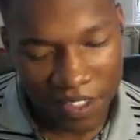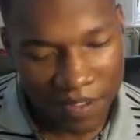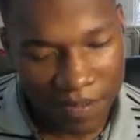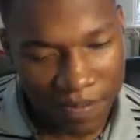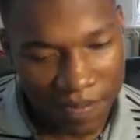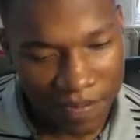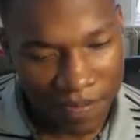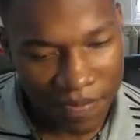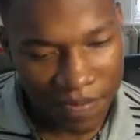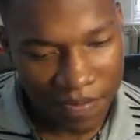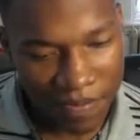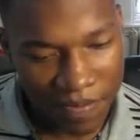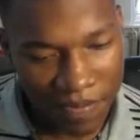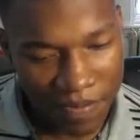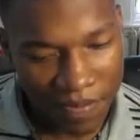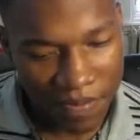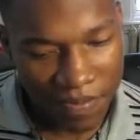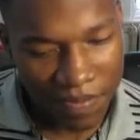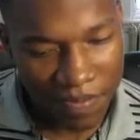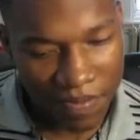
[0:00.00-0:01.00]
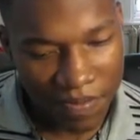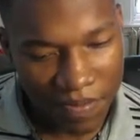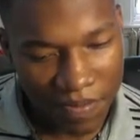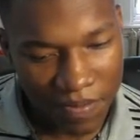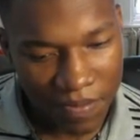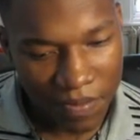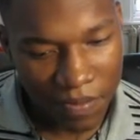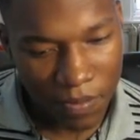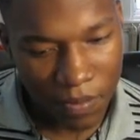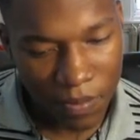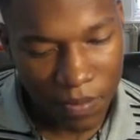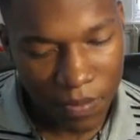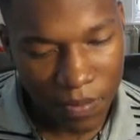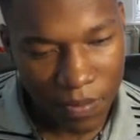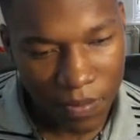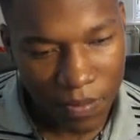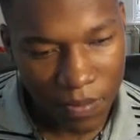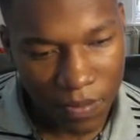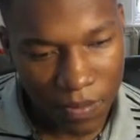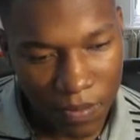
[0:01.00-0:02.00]

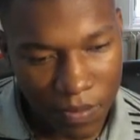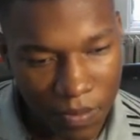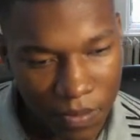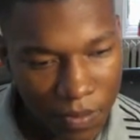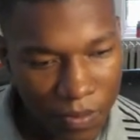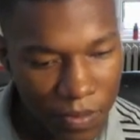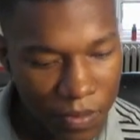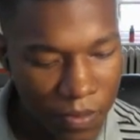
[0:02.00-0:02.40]
Nobody speaks.